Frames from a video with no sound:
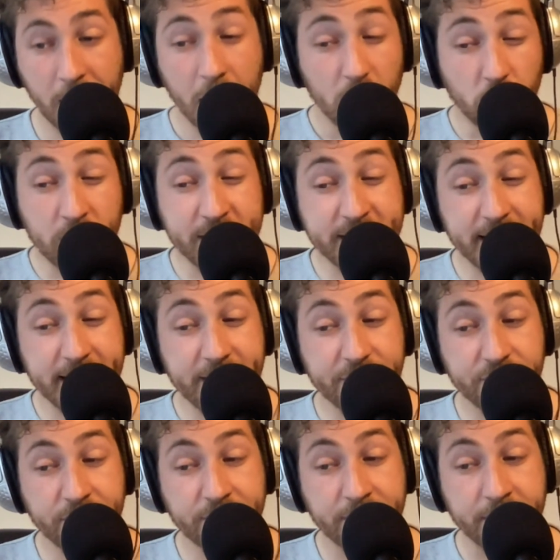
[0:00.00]
One thing is
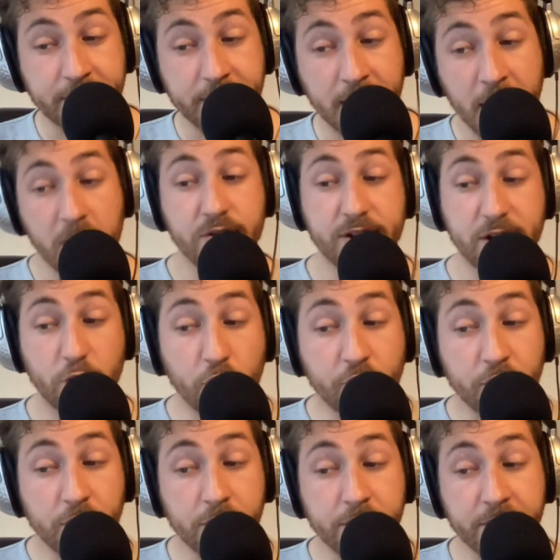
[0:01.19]
certain. She
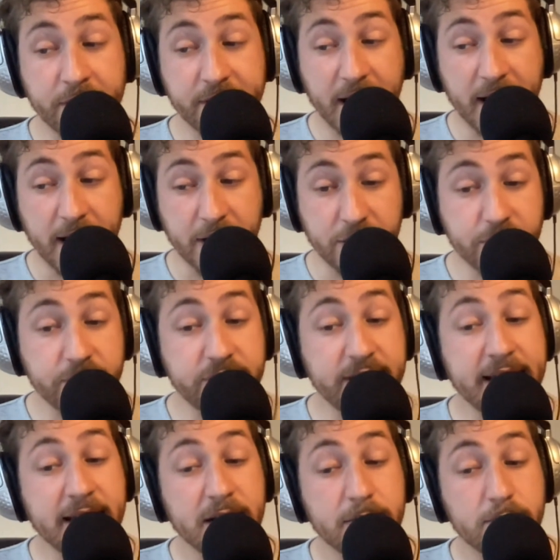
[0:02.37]
overheard a good
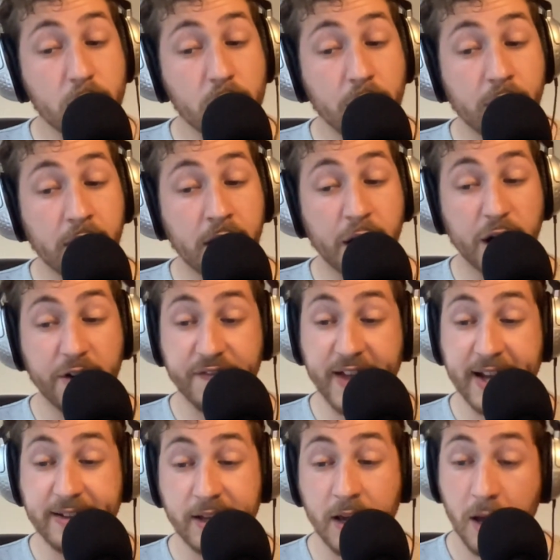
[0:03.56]
deal more of
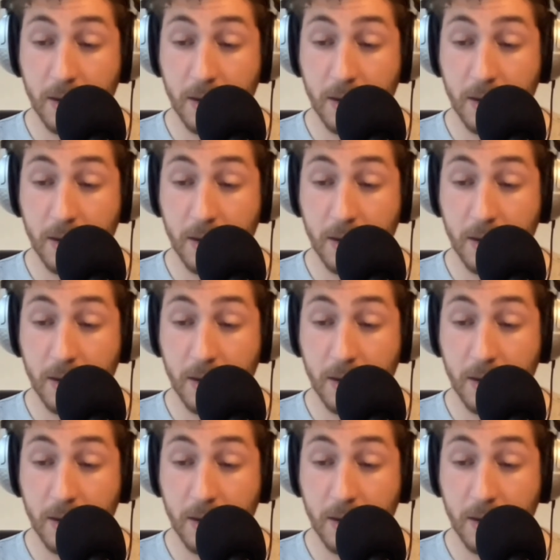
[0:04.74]
that